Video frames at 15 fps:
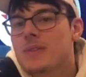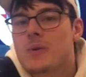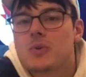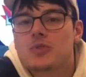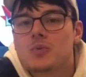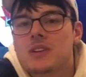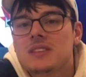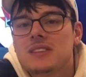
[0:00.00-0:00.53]

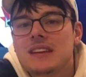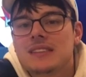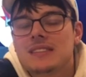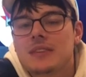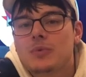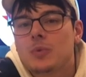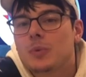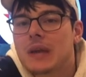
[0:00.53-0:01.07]
with twenty seconds
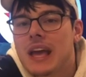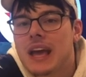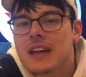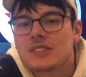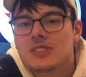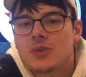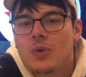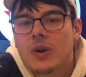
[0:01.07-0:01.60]
left where we
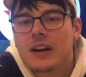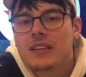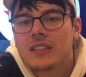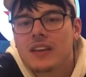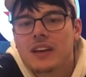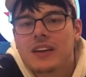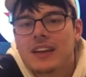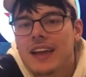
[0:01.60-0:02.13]
can't score
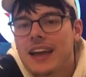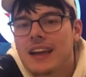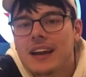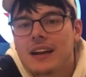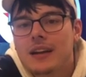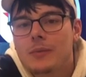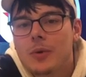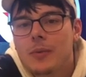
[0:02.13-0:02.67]
anything and can't get
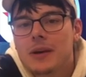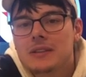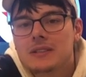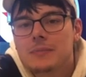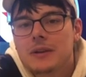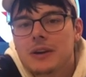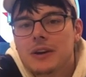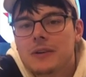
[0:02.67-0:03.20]
any
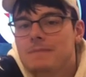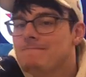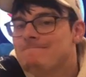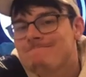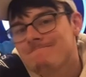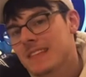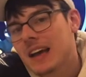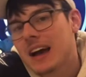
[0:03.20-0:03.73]
momentum here,
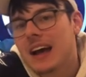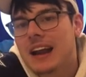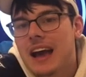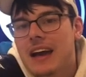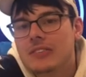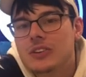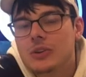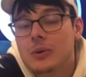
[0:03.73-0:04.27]
kind of
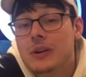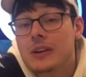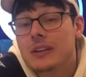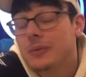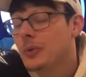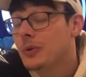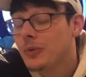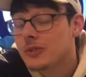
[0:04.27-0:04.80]
have to do it.
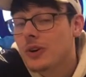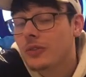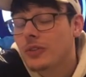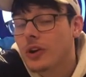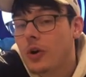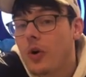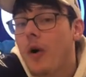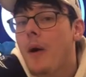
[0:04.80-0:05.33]
It wouldn't result in
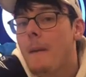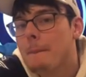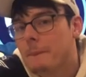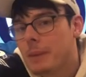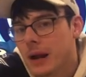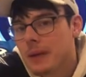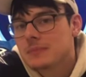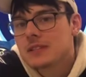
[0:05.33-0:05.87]
the goal,
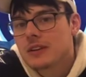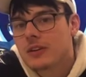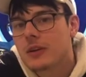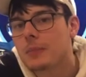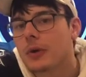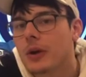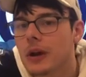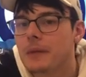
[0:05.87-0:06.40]
but I'm still going
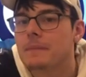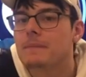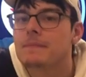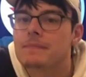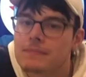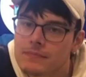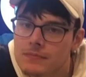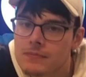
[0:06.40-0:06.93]
to put it.
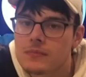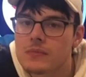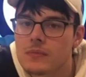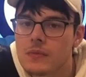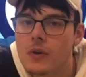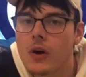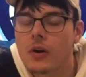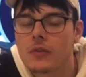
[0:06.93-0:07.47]

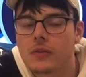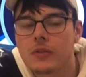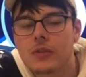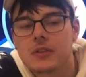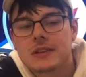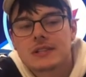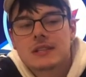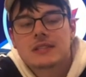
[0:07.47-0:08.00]
Oh,
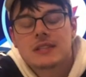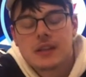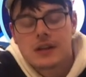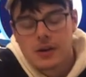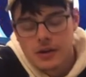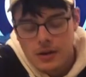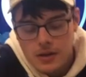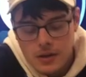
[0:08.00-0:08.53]
nothing's considered.